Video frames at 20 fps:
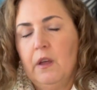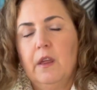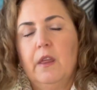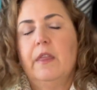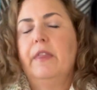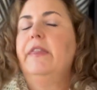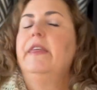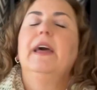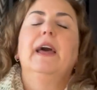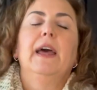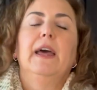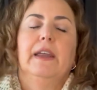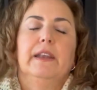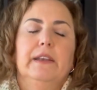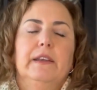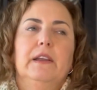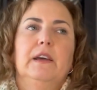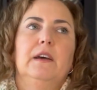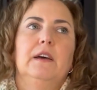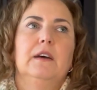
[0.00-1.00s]

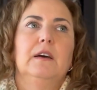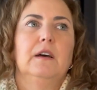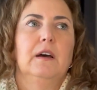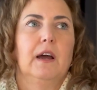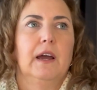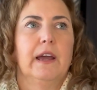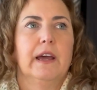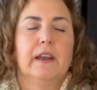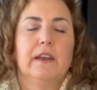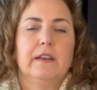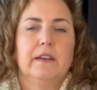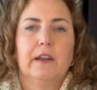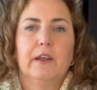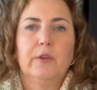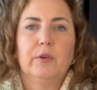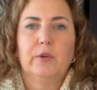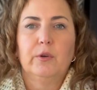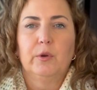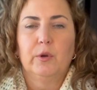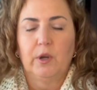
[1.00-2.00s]
Then I had
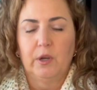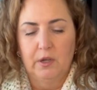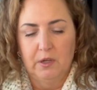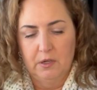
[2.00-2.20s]
another,